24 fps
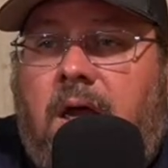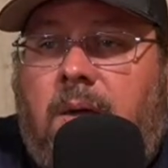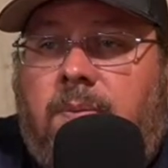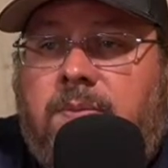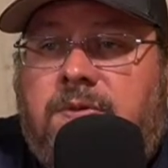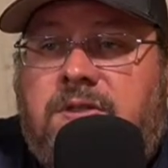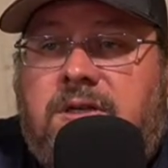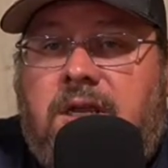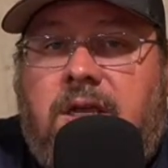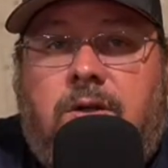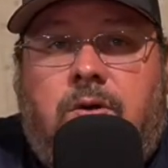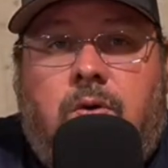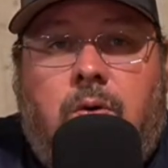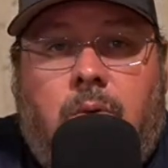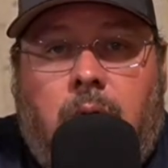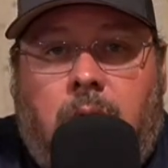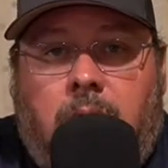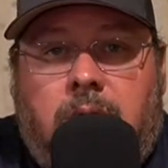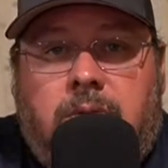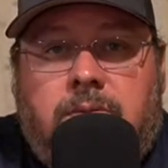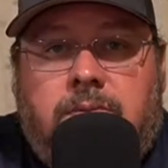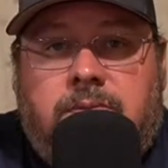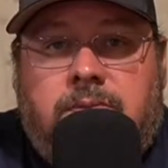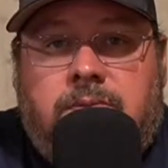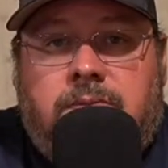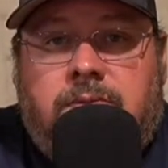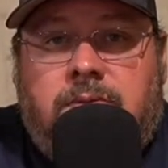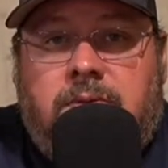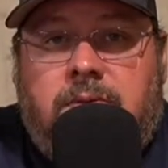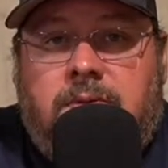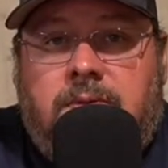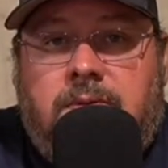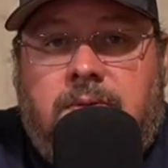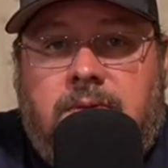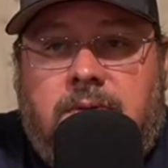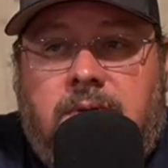Stay cool.
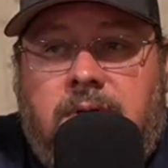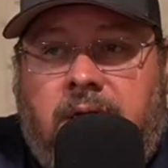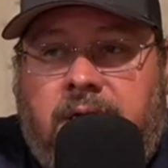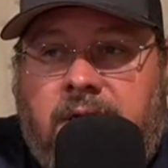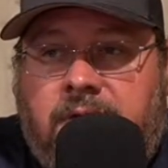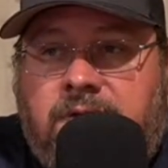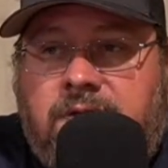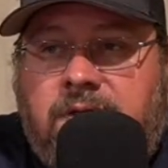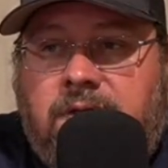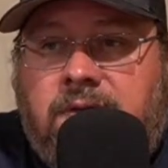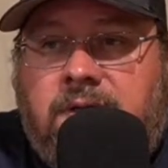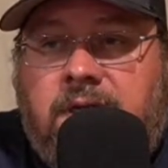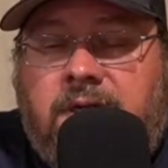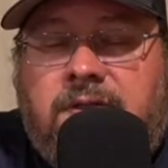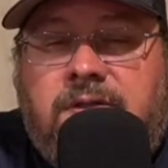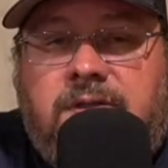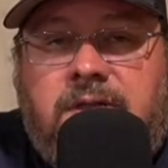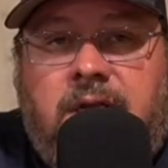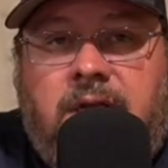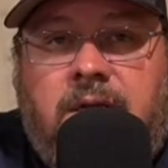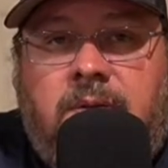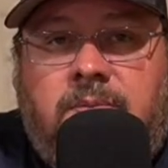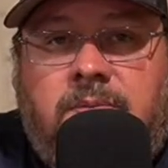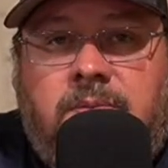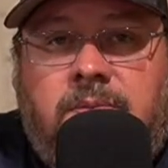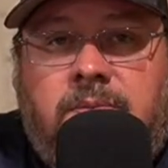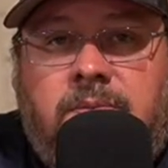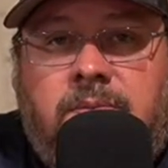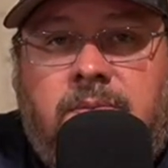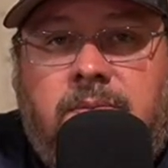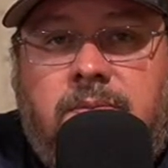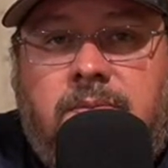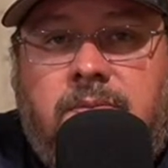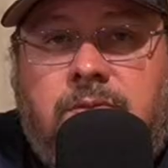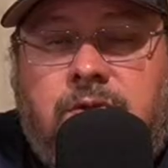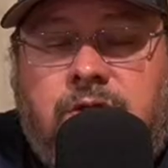And until next time,
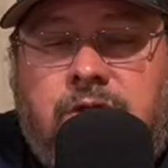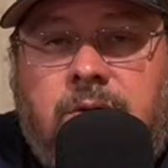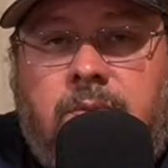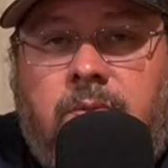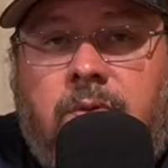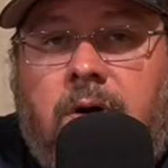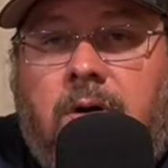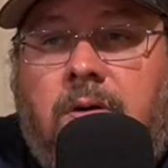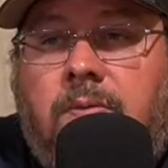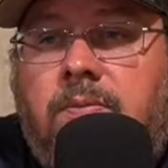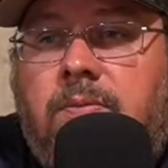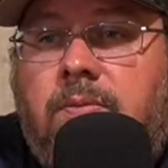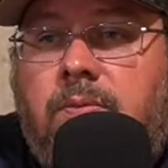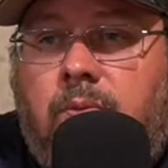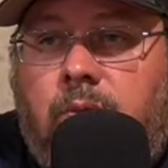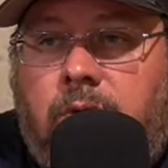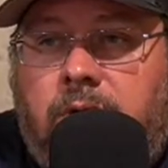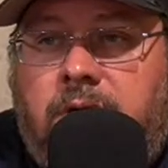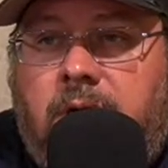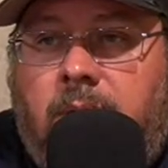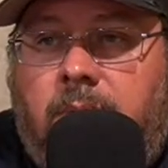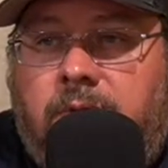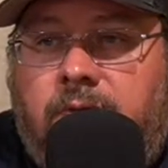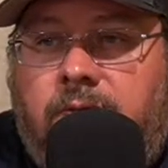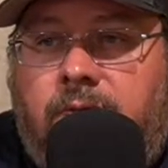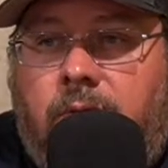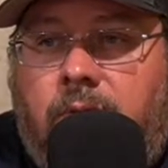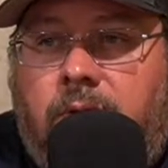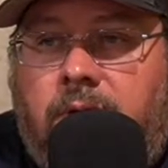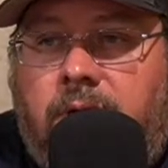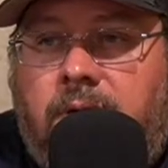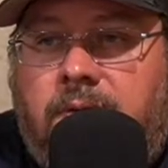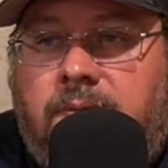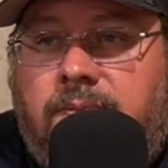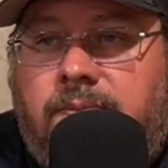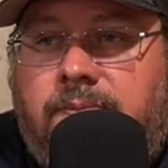Jim Rome, we're coming for
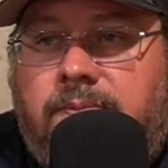you.